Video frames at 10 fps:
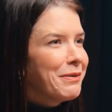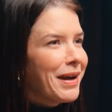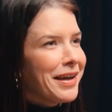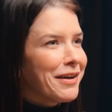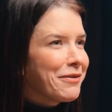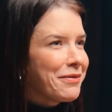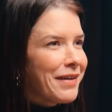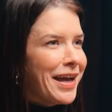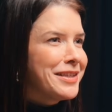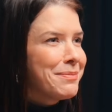way
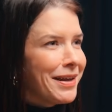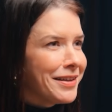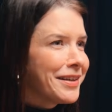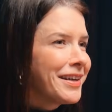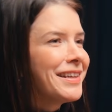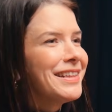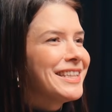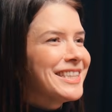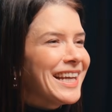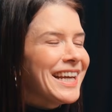of ad spend,
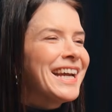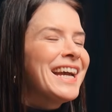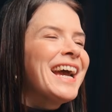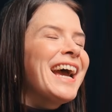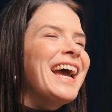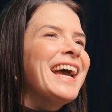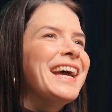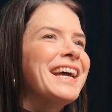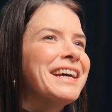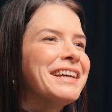let's say.
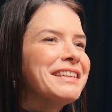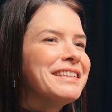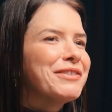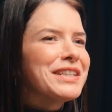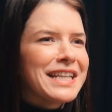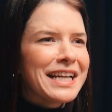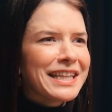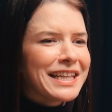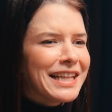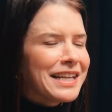And they were saying
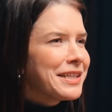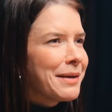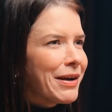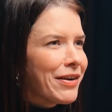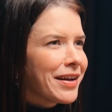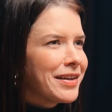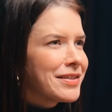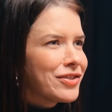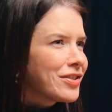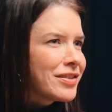that Latin America
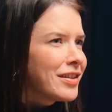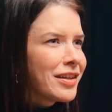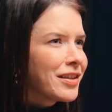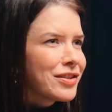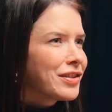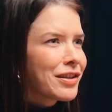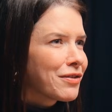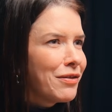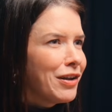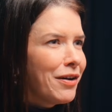is just like, it's going to
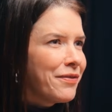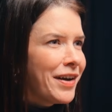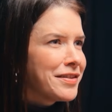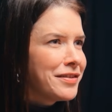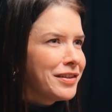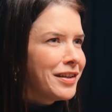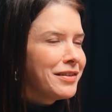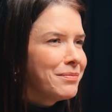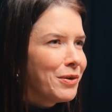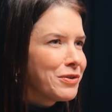grow a lot faster
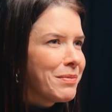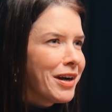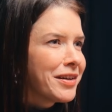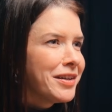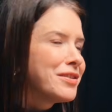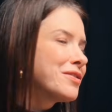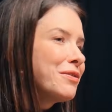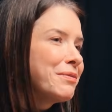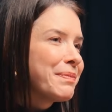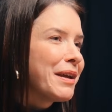than most markets.
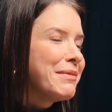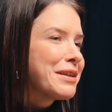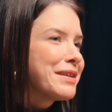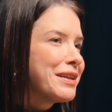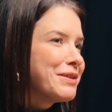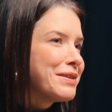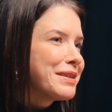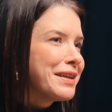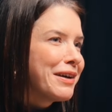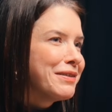So I'm excited to
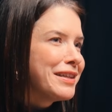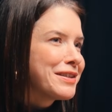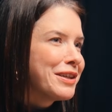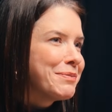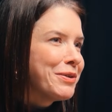see how that's going to